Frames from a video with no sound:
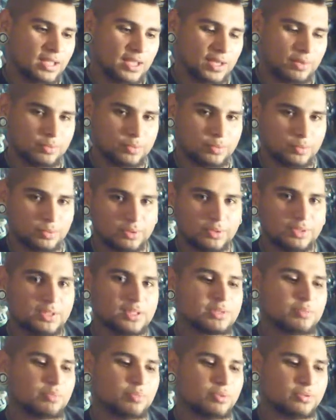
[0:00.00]
and we will
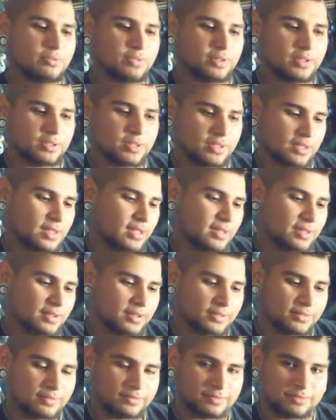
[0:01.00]
disprove it together.
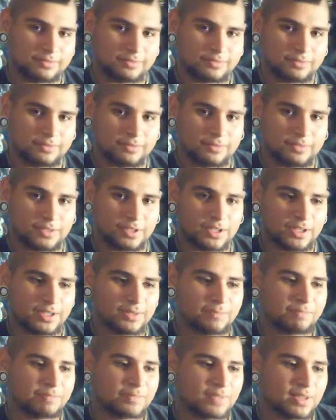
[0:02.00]
Alright?